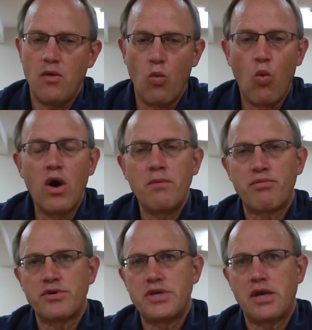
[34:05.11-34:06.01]
one
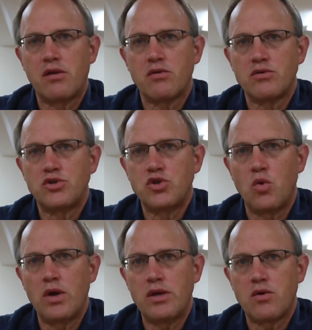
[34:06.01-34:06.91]
particular
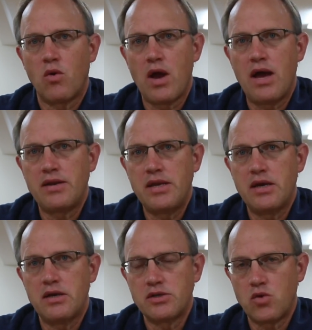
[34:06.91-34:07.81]
joint or
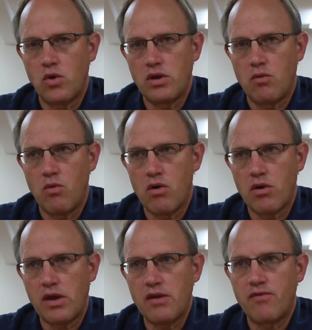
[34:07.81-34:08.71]
idea is going to
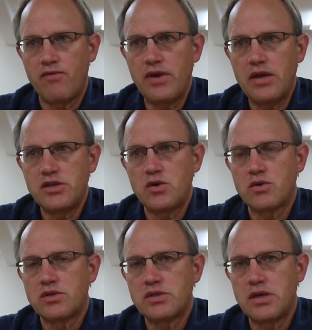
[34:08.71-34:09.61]
work. It feeds
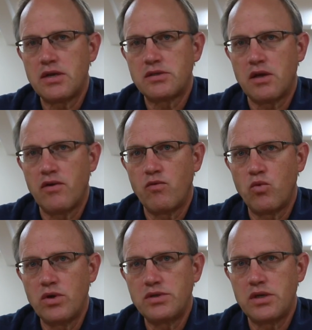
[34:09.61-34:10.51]
your sense of
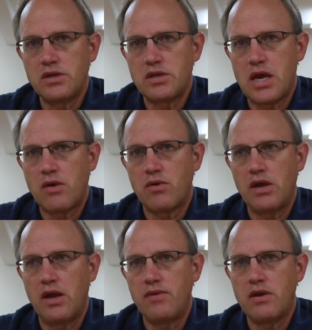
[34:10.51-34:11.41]
wood's
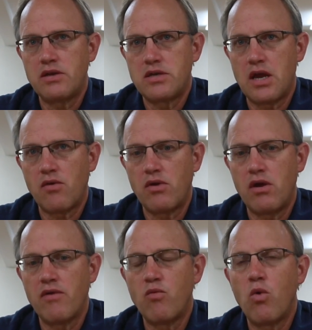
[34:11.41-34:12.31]
integrity and the
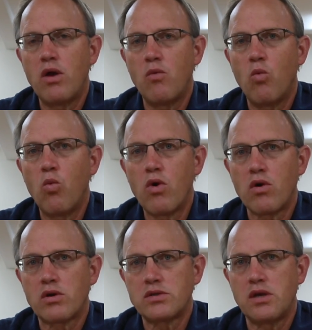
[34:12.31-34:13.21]
integrity of what
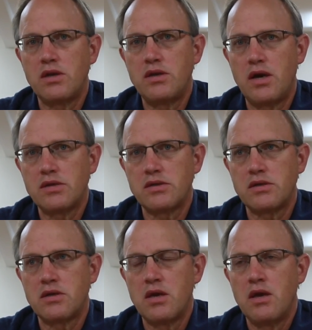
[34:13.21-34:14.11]
works and
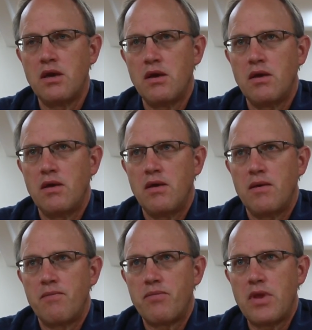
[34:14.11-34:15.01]
doesn't.
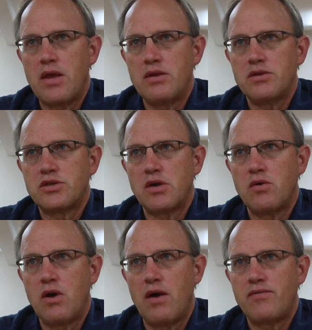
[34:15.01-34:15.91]
And
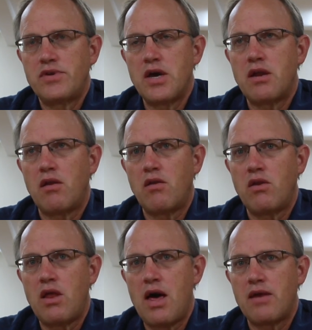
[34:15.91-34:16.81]
so
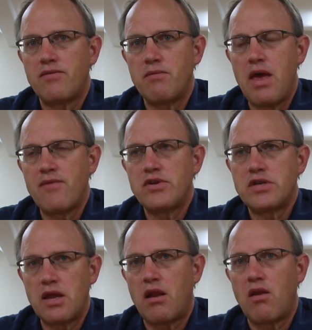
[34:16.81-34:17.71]
having
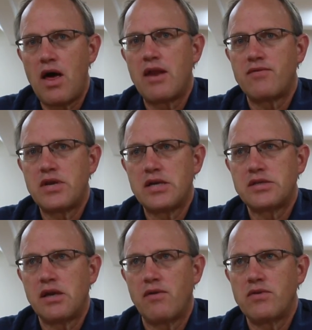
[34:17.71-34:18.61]
done a lot of
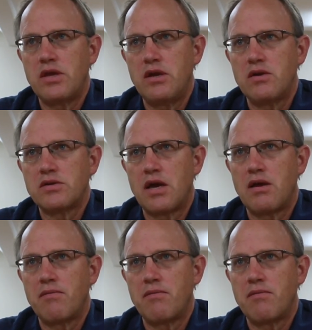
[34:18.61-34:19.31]
testing over the years,